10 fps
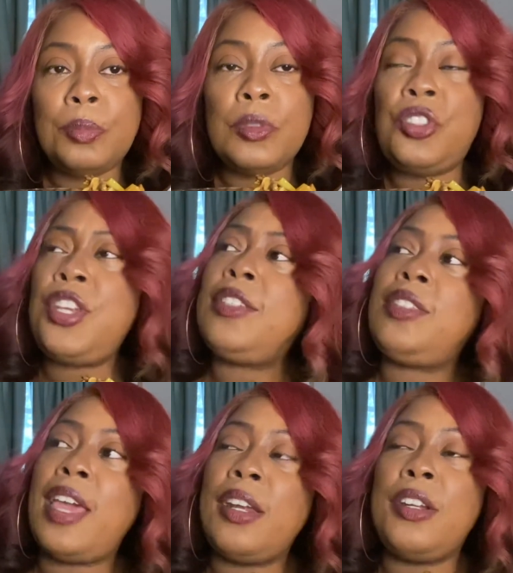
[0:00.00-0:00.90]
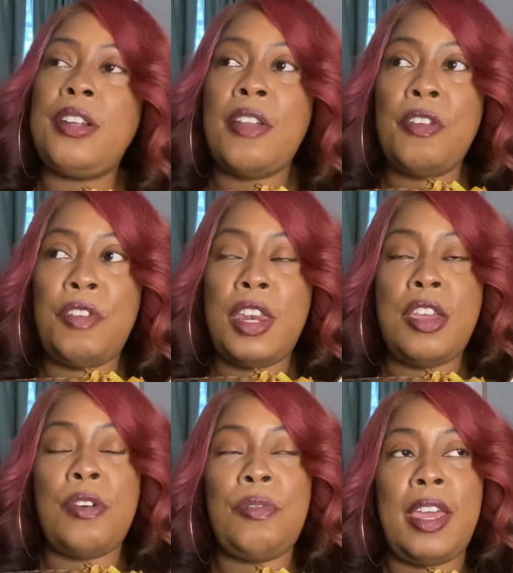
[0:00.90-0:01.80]
She had said in another
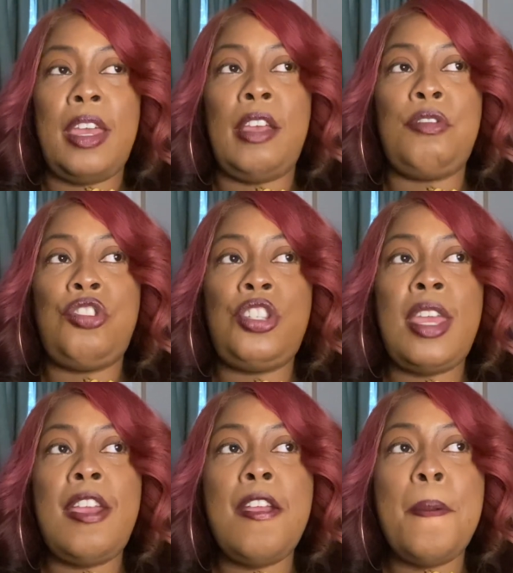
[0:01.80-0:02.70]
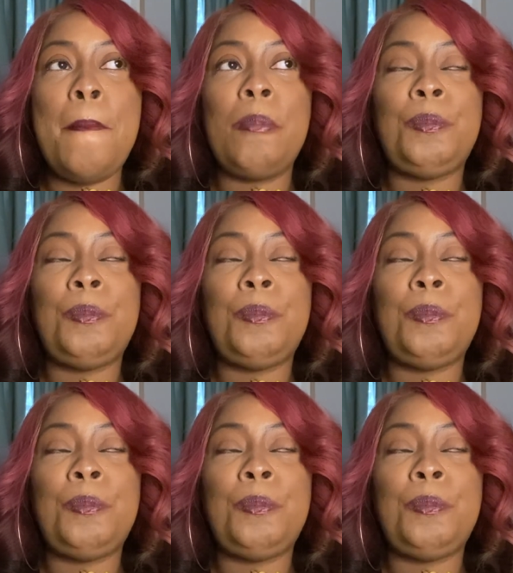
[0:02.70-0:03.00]
video that if she's